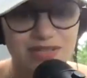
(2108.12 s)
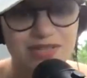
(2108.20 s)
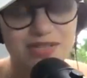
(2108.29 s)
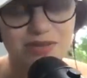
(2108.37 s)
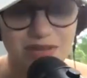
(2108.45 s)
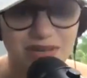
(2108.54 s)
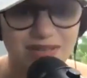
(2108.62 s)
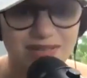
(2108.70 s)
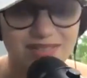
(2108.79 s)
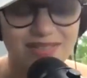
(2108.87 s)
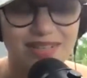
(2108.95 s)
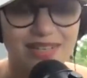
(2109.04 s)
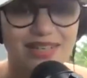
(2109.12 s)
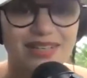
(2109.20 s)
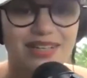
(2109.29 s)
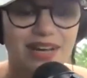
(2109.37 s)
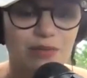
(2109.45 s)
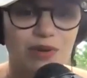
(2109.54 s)
us unique.
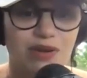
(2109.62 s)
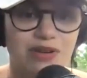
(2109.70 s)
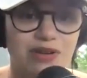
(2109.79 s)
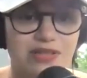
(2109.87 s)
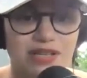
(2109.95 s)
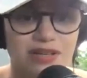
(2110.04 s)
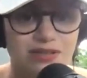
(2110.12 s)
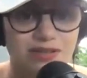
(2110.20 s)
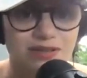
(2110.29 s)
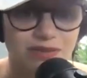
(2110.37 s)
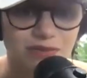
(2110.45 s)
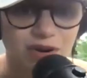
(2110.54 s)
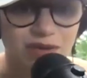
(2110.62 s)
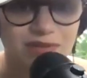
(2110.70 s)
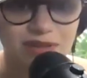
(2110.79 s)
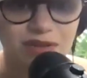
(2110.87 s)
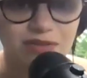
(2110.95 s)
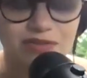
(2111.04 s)
And we continue to evolve
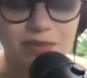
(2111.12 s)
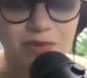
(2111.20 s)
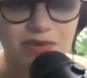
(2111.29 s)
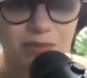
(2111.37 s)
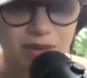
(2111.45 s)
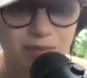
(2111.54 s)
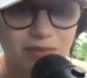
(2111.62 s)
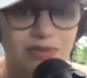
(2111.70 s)
and learn from other people,